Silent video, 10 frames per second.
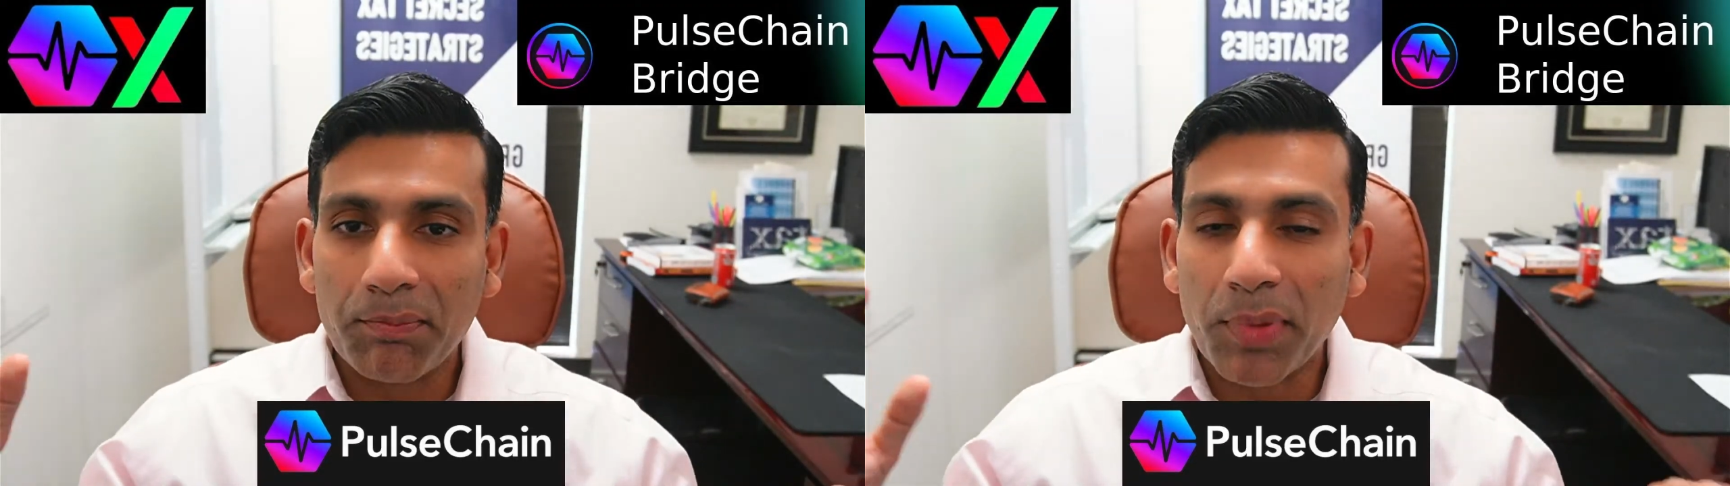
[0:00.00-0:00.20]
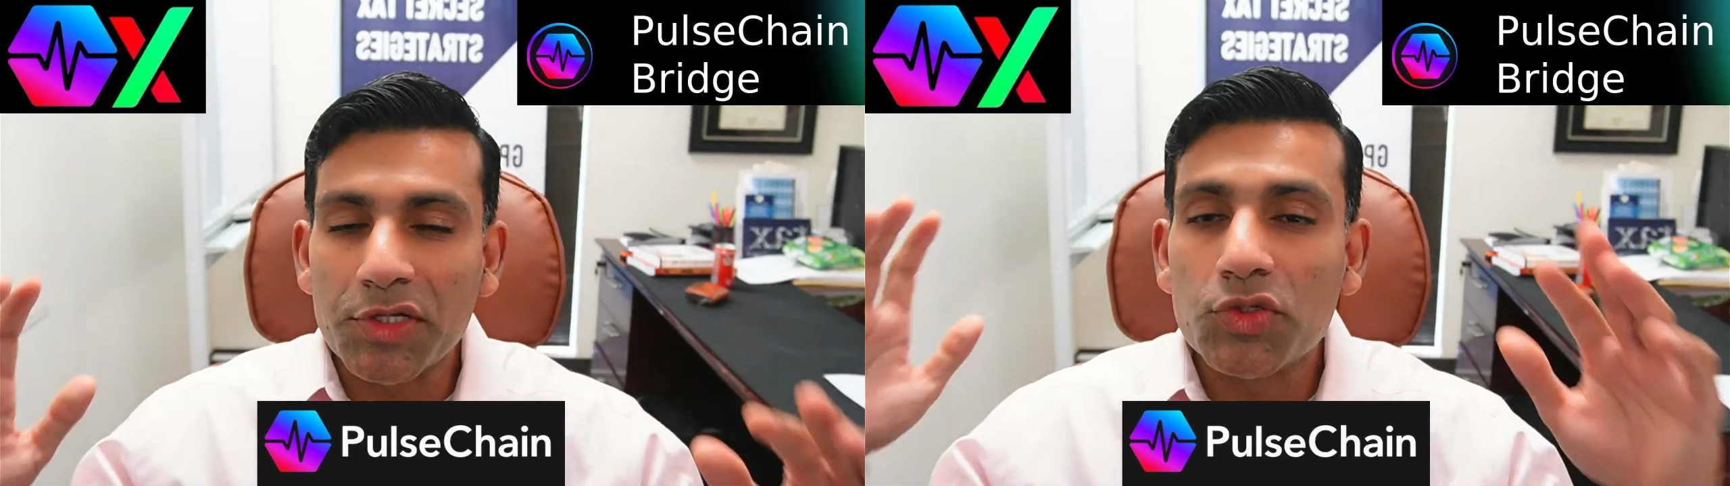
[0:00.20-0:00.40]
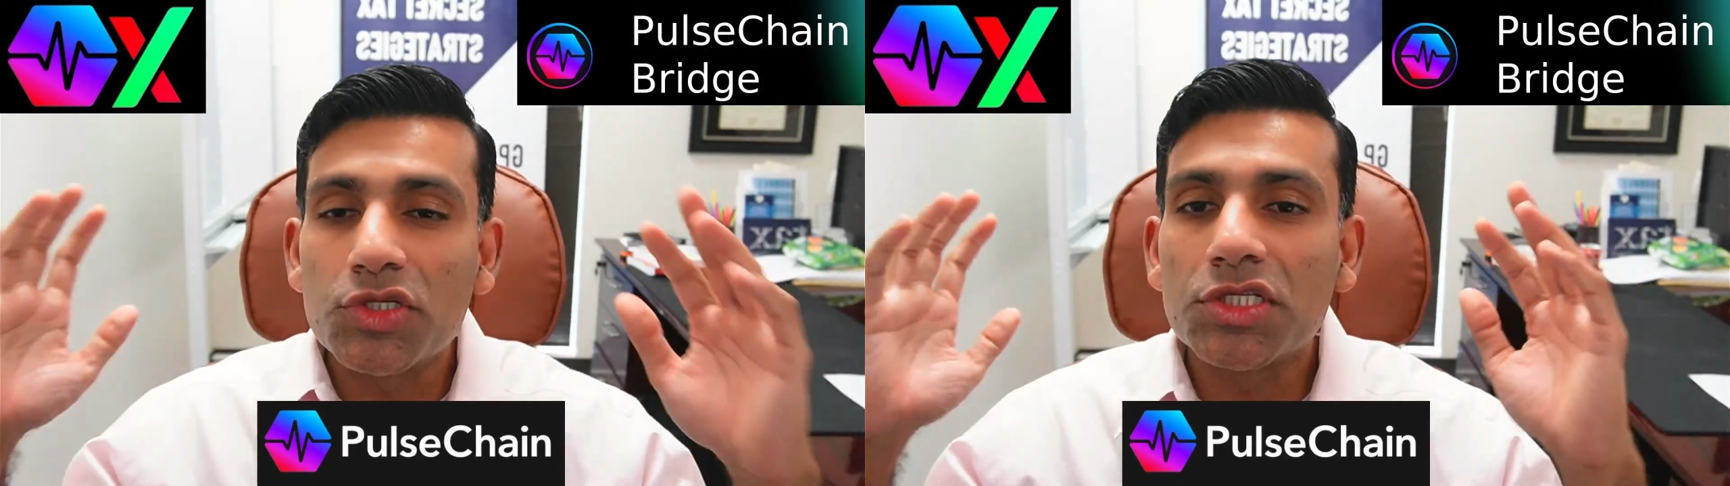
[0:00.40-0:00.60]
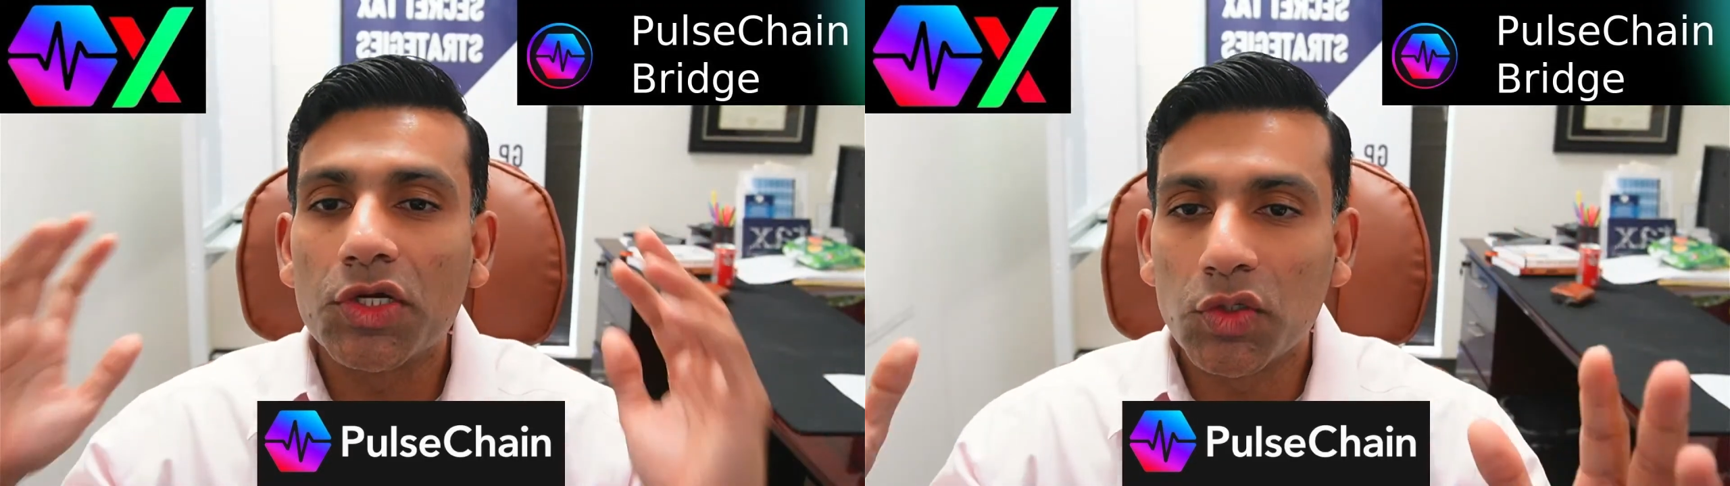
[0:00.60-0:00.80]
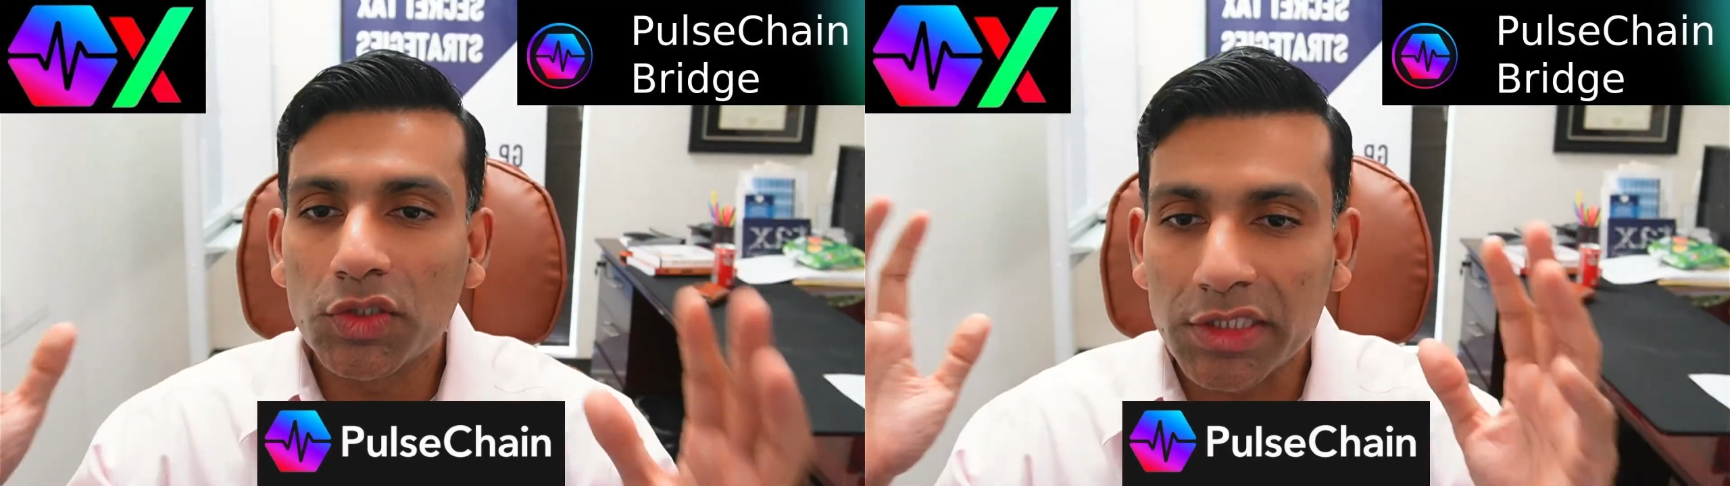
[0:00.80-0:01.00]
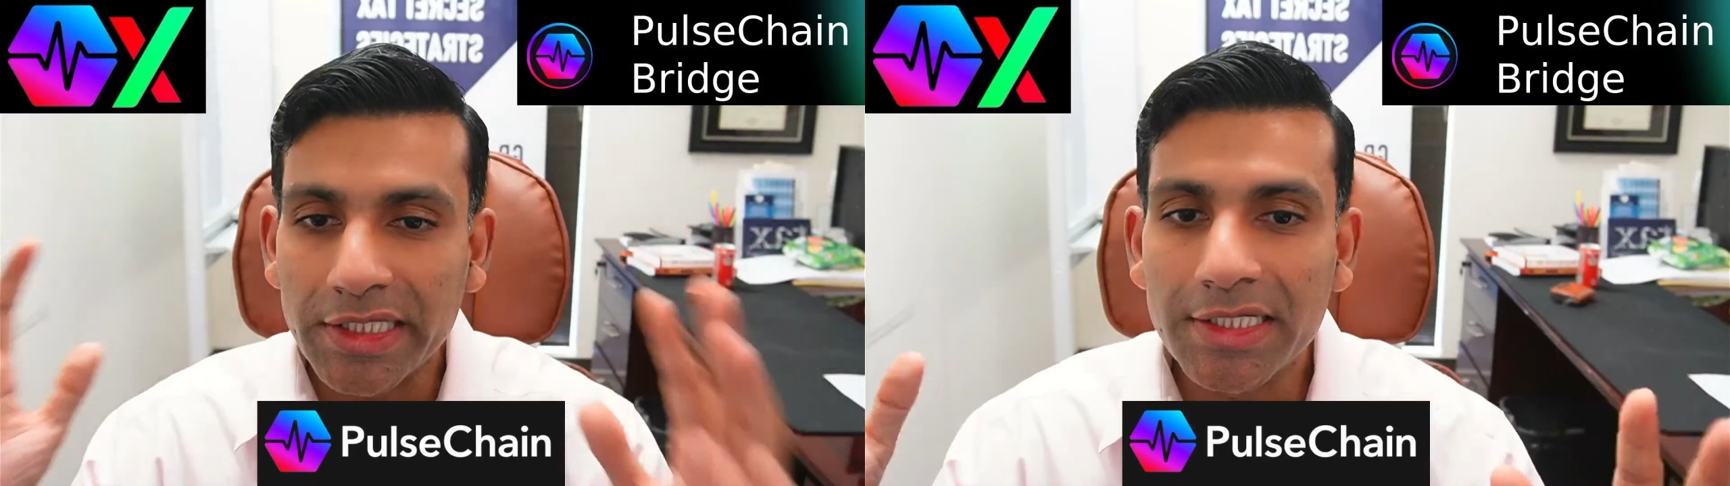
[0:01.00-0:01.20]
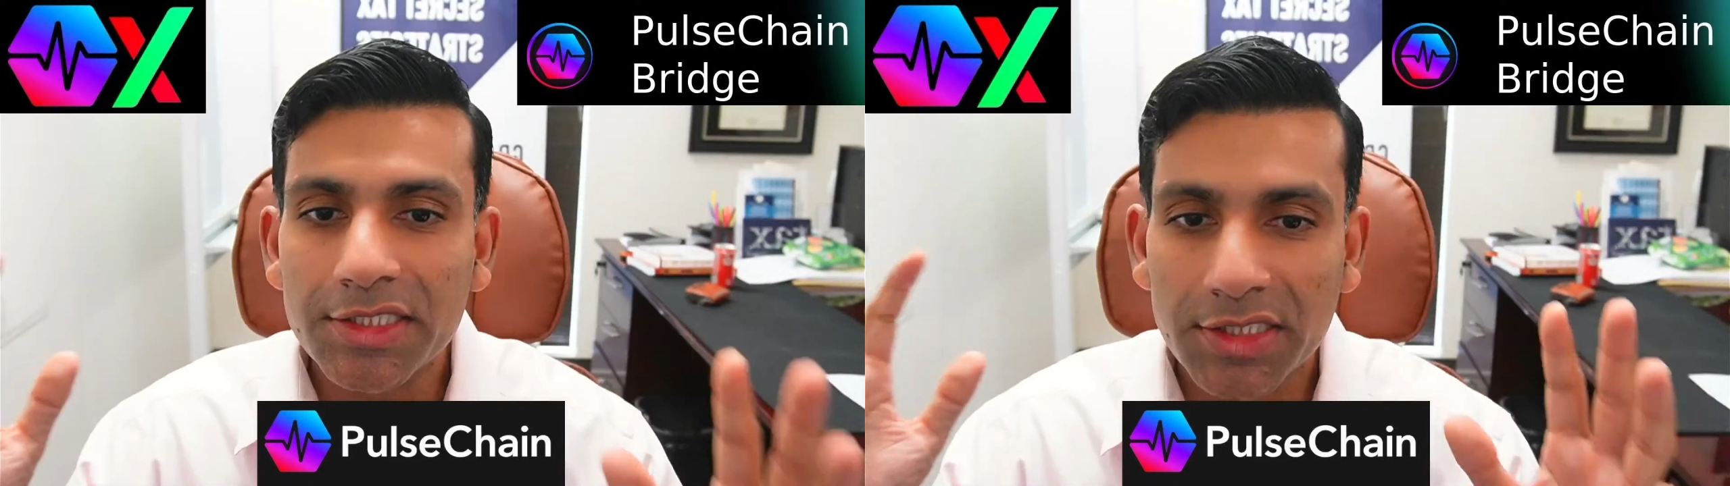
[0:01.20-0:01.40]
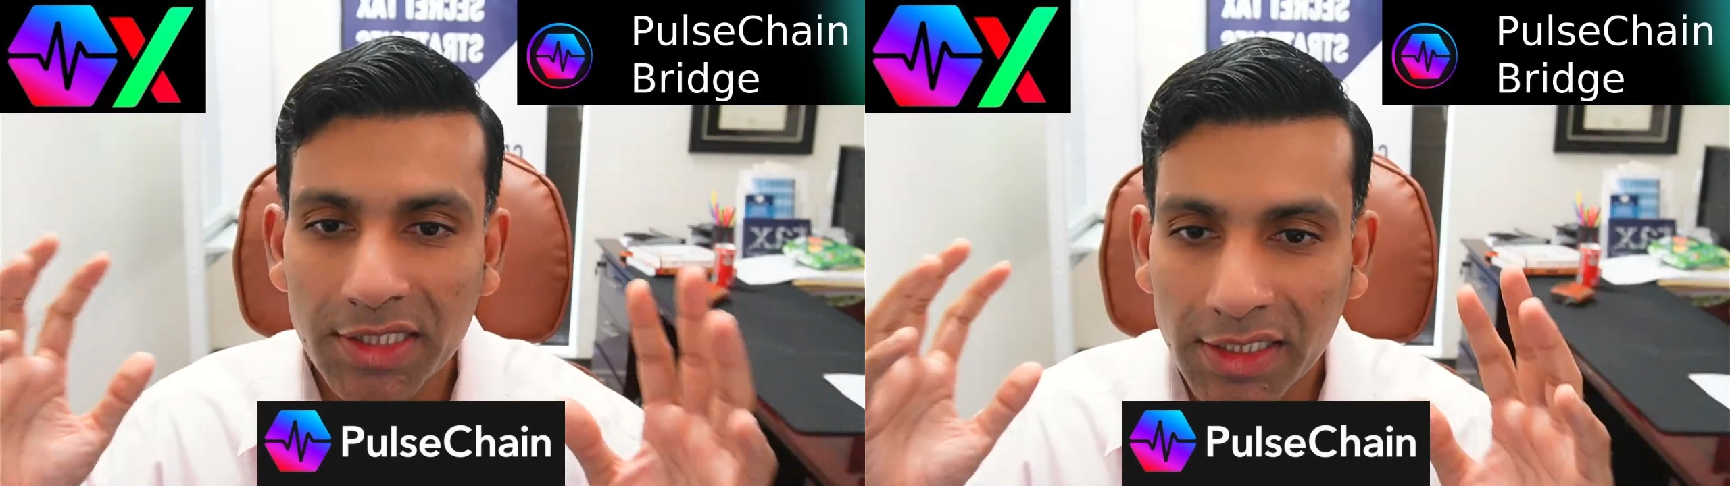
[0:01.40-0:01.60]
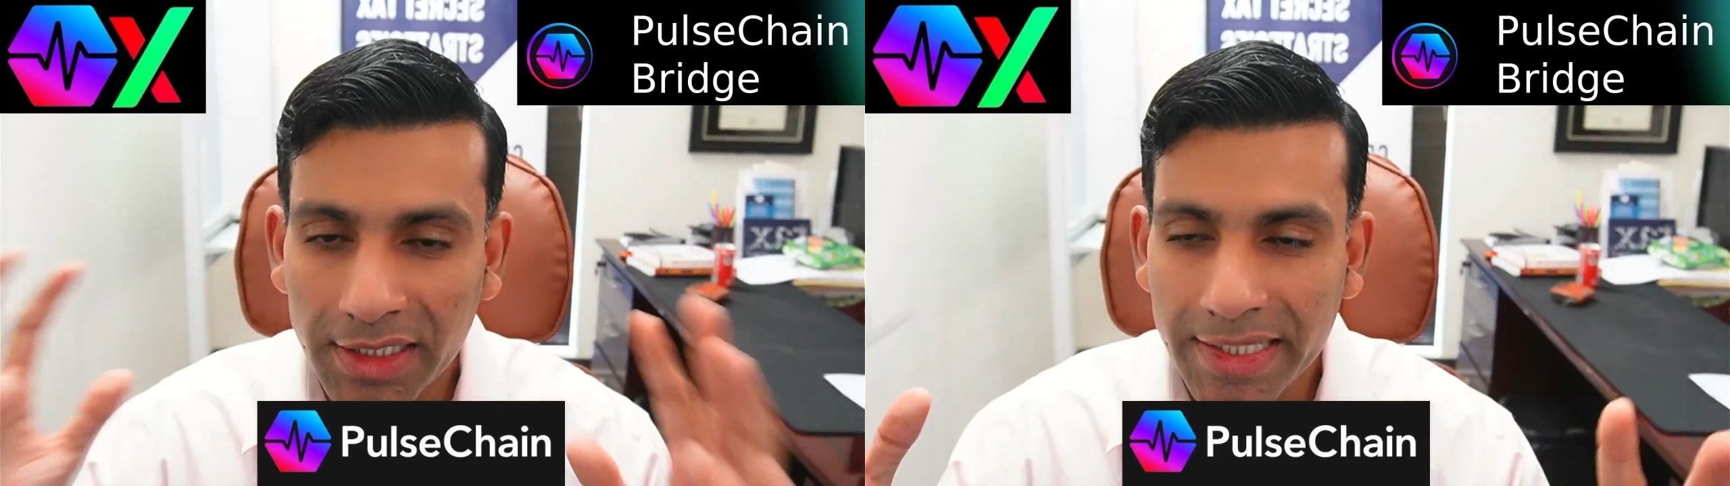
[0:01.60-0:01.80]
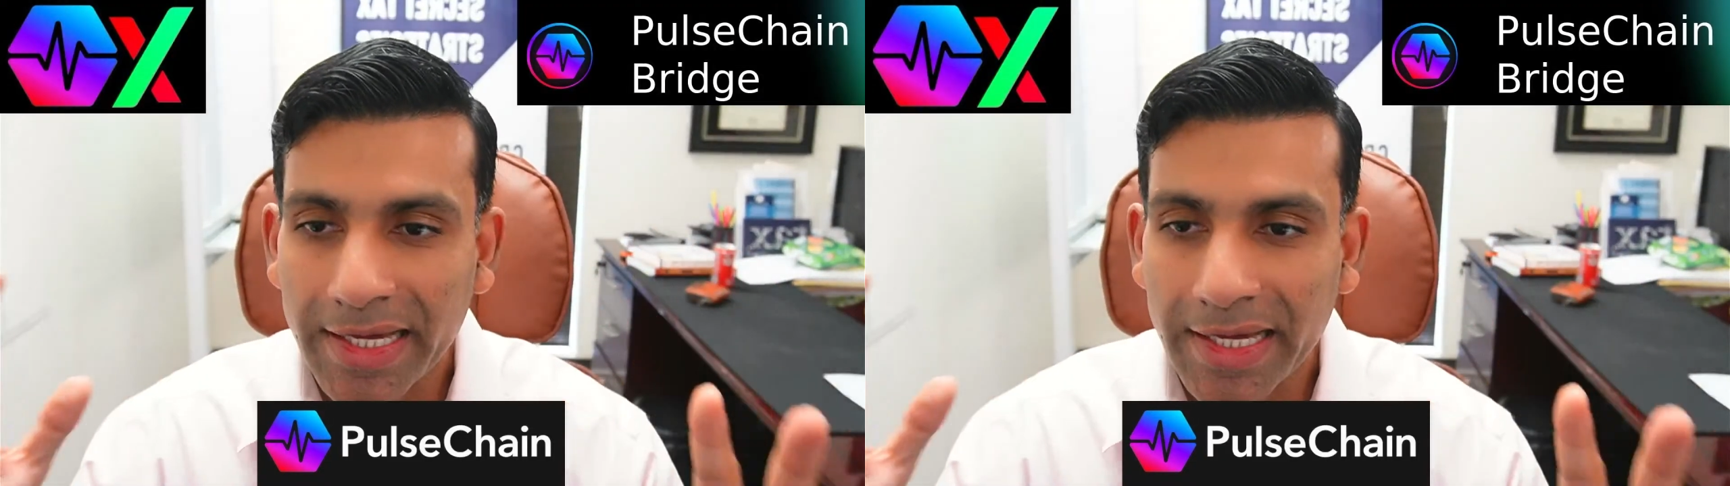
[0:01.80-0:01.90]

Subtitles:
but you still need to click